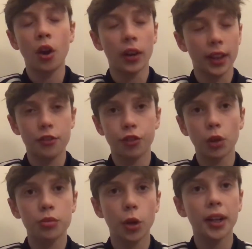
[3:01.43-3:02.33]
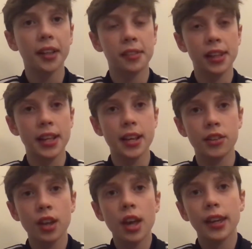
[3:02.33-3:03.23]
not against Fulham, sorry, against
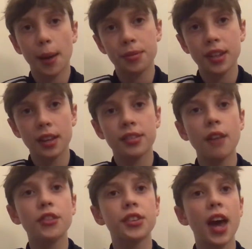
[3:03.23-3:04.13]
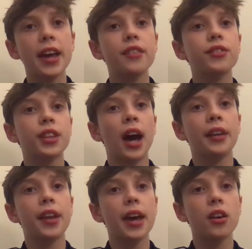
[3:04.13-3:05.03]
Leeds. Kept 7 saves
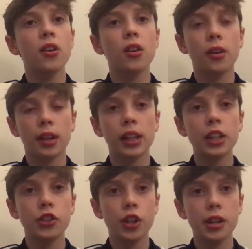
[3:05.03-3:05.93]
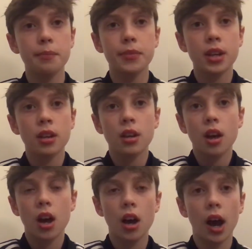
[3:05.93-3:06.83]
and a clean sheet.
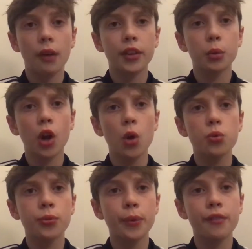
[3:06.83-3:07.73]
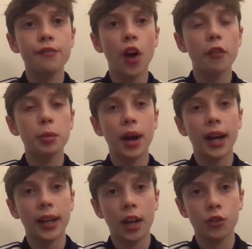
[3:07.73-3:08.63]
I think we'll go with 5 at the
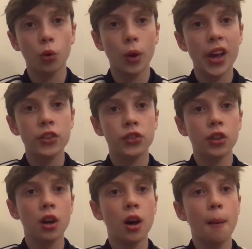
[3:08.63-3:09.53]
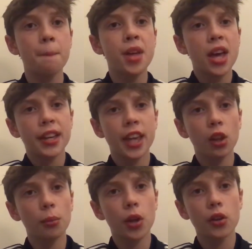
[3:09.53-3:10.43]
back, as always.
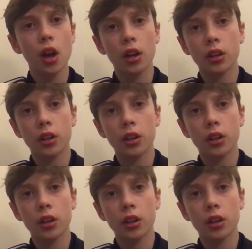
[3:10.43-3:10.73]
Kilman,